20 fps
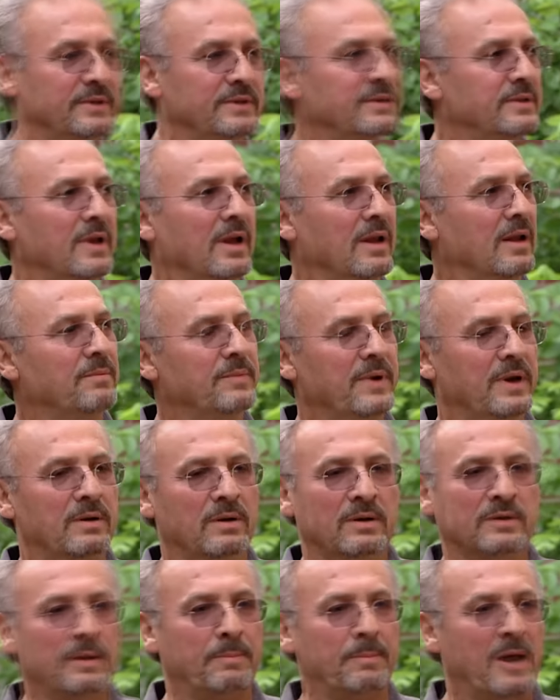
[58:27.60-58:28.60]
She's telling me,
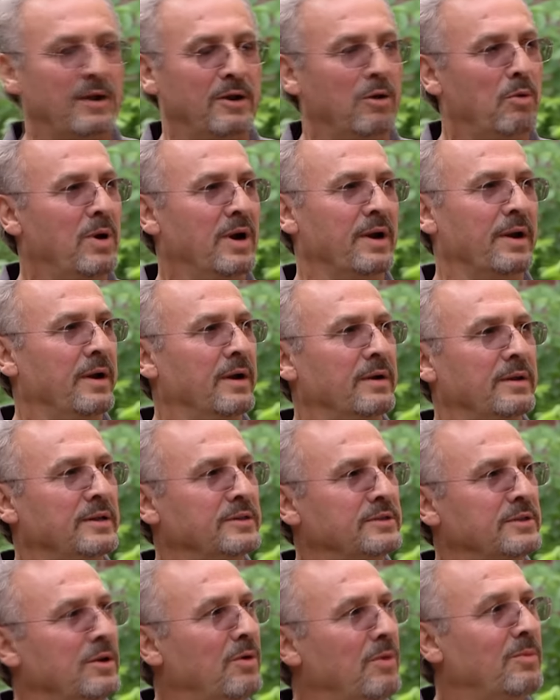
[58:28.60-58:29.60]
close up. I don't want to hear
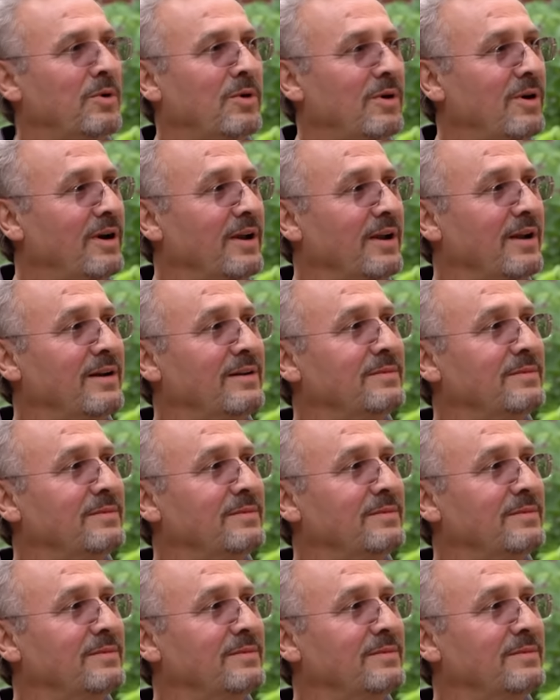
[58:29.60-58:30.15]
this no more, you